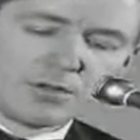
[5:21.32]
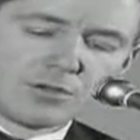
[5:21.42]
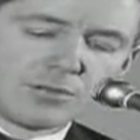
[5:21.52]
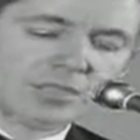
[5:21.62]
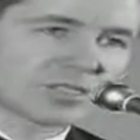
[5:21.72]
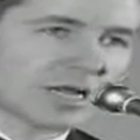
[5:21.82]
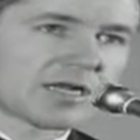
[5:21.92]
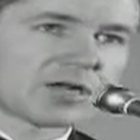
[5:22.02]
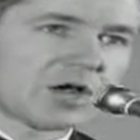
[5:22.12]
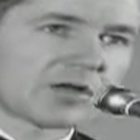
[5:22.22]
We
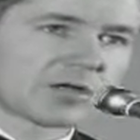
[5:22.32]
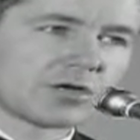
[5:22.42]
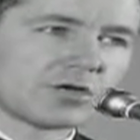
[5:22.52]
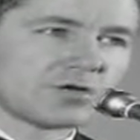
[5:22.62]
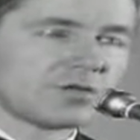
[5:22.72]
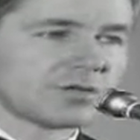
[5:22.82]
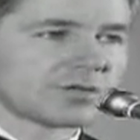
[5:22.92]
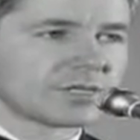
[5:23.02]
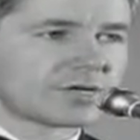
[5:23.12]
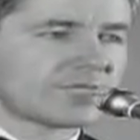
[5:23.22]
decided long ago
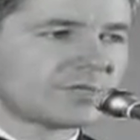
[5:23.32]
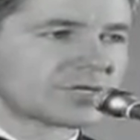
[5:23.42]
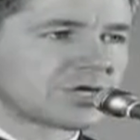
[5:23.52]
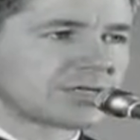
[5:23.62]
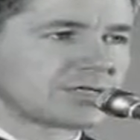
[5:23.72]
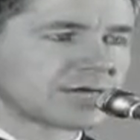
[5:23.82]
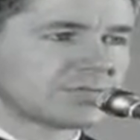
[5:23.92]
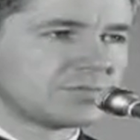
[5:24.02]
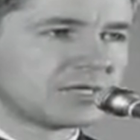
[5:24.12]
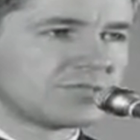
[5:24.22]
that government ought not
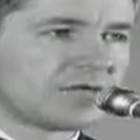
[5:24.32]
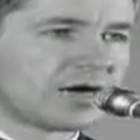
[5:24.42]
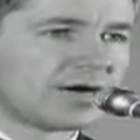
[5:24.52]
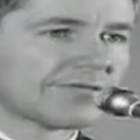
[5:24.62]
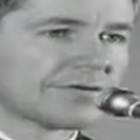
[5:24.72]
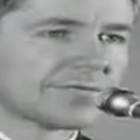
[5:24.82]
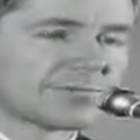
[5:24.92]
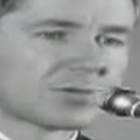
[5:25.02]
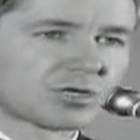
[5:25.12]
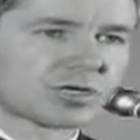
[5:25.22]
to be involved in
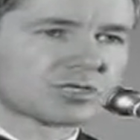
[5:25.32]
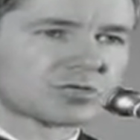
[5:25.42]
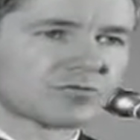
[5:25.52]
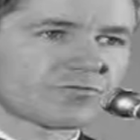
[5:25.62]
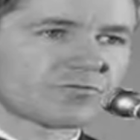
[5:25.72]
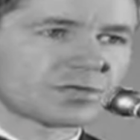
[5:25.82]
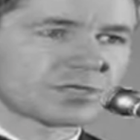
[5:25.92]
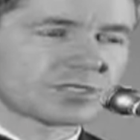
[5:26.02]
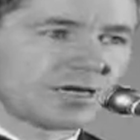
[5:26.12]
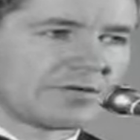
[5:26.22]
the production of food
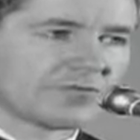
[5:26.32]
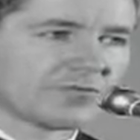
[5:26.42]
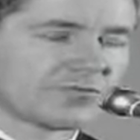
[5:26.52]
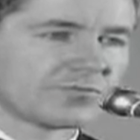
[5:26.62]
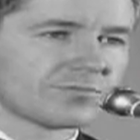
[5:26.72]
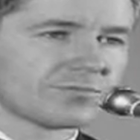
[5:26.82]
itself.